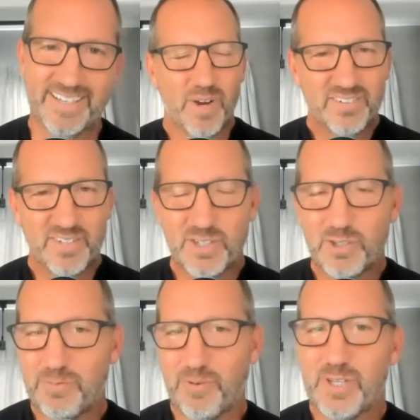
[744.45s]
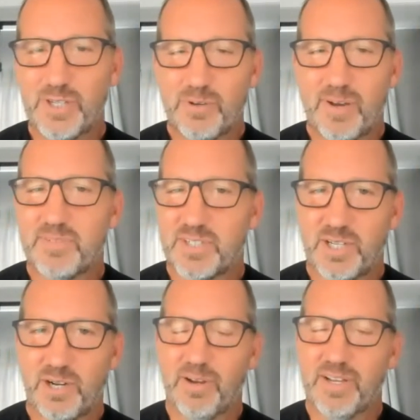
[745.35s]
What does it do for you? I'm just
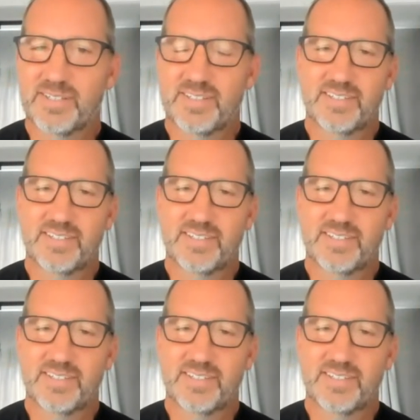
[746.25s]
curious.